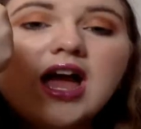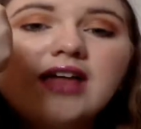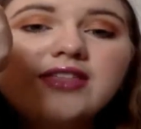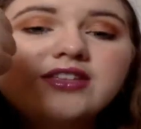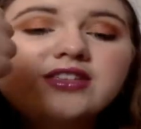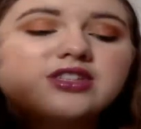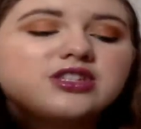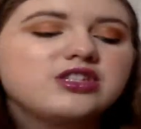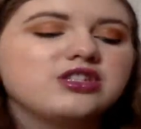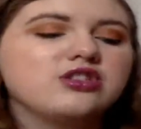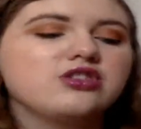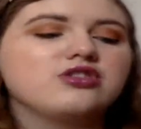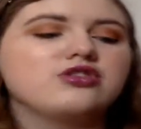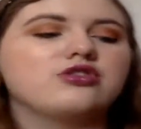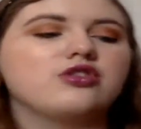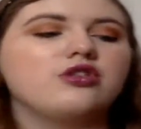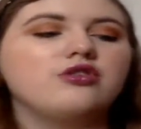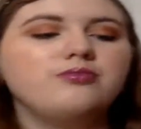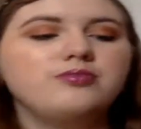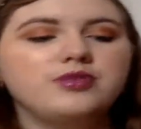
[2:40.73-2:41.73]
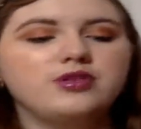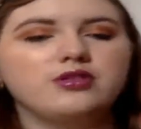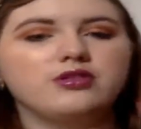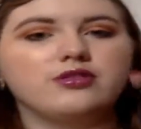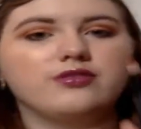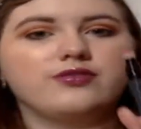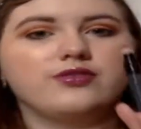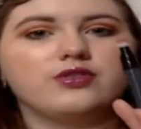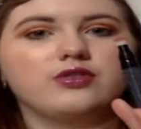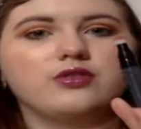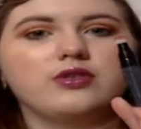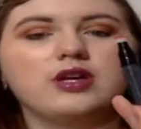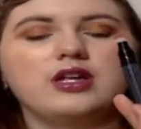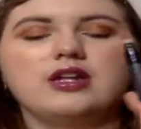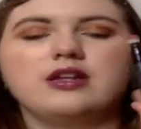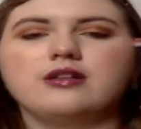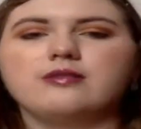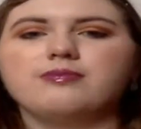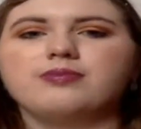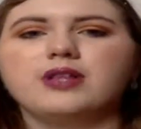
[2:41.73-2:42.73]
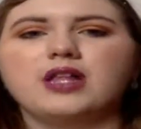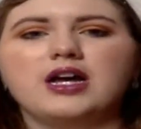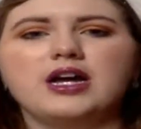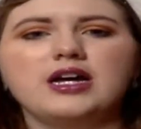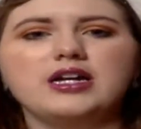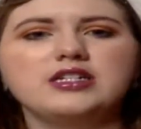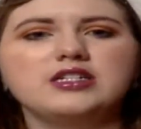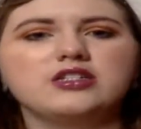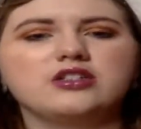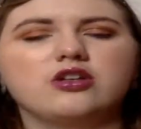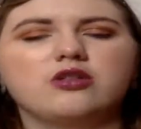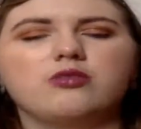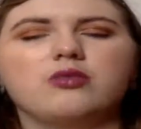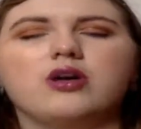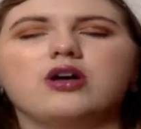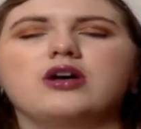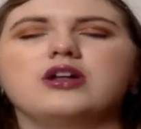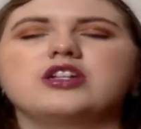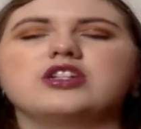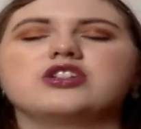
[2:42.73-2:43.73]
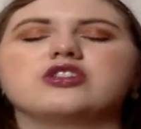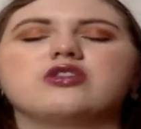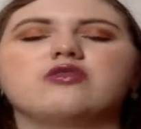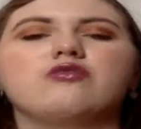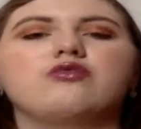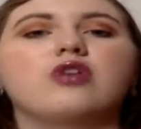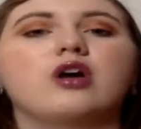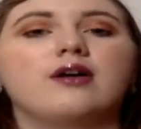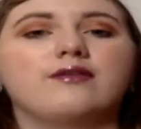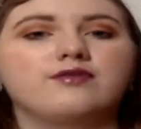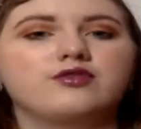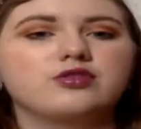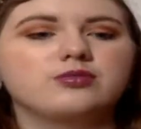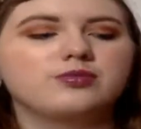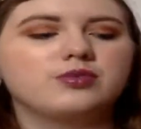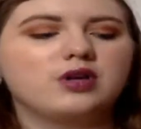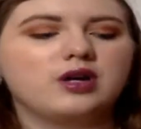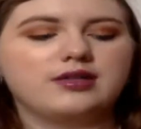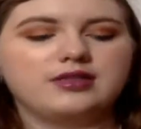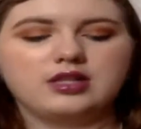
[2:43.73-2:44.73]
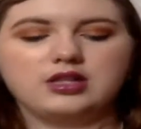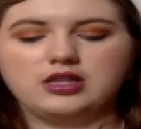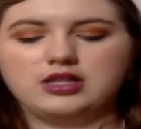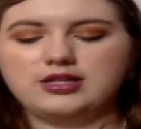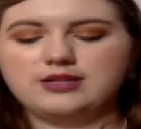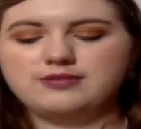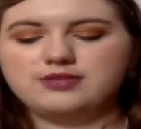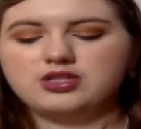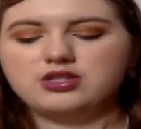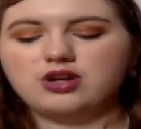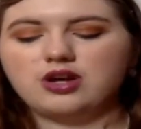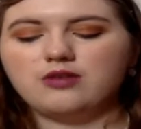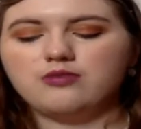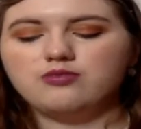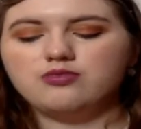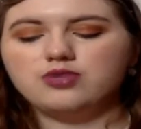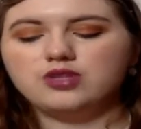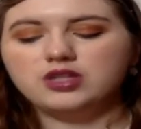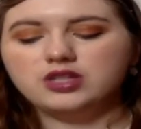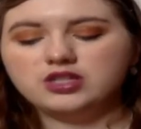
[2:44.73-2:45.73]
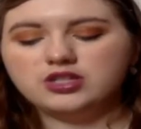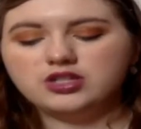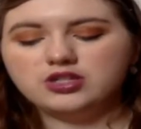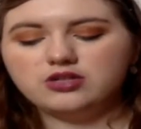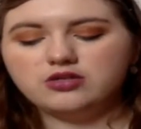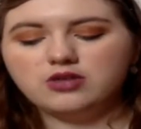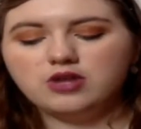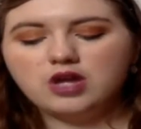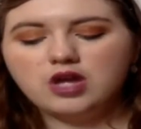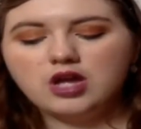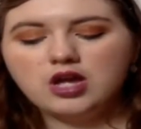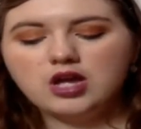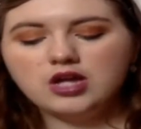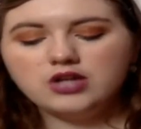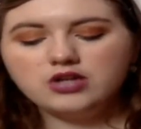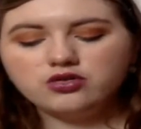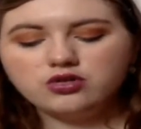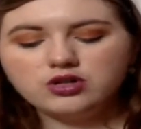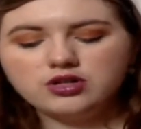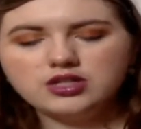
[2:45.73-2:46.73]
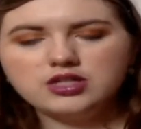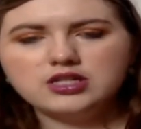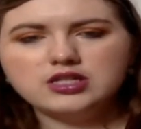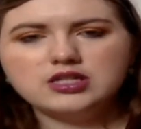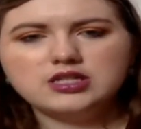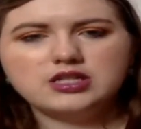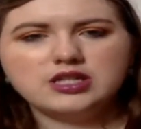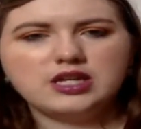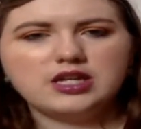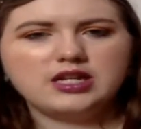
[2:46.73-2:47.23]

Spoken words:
I think this is so beautiful. It applies so well and it's so comfortable on the lips. So I really do enjoy this.